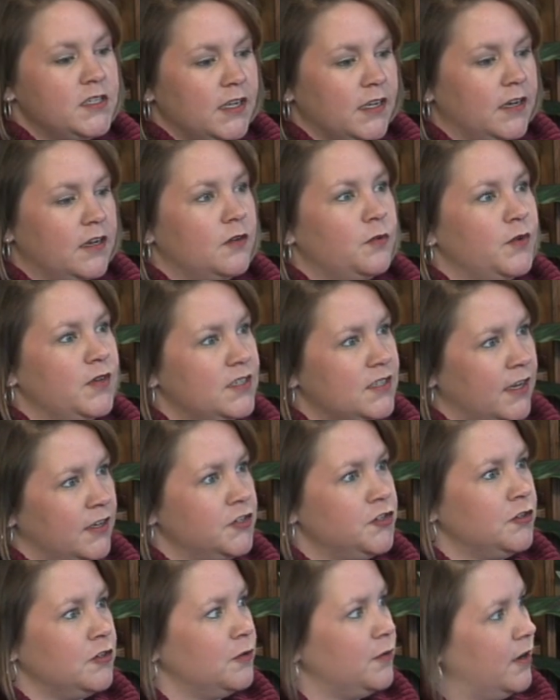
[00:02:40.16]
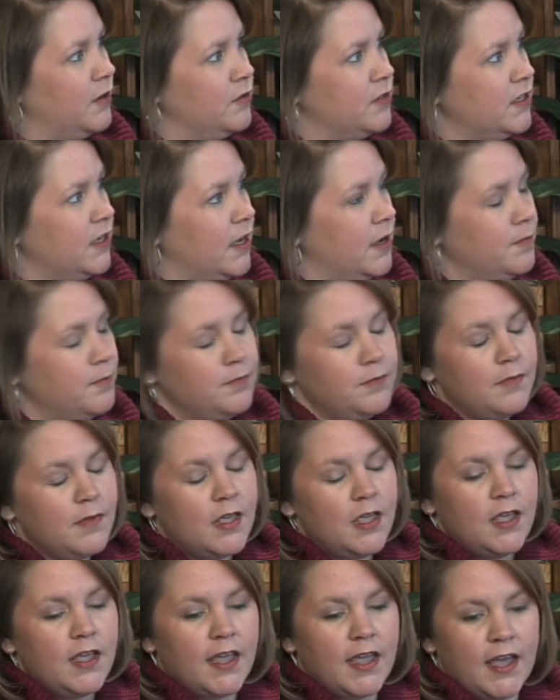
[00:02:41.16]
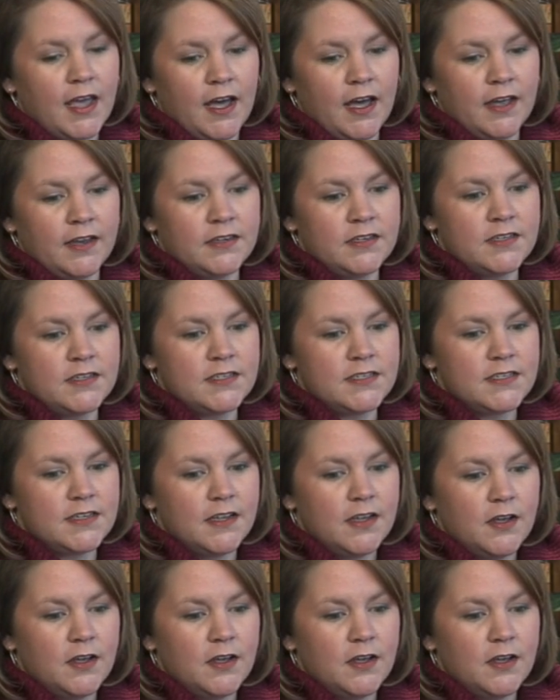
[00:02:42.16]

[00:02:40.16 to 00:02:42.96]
did would center around Him. And